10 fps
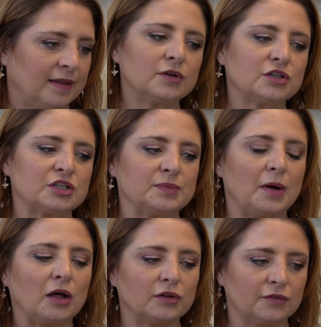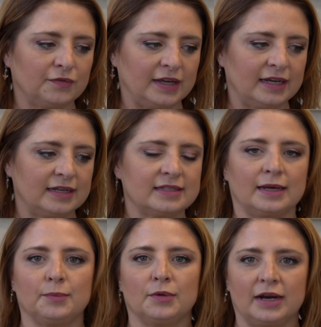There's smaller fees
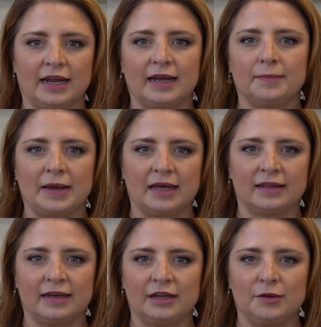like printing and mailing.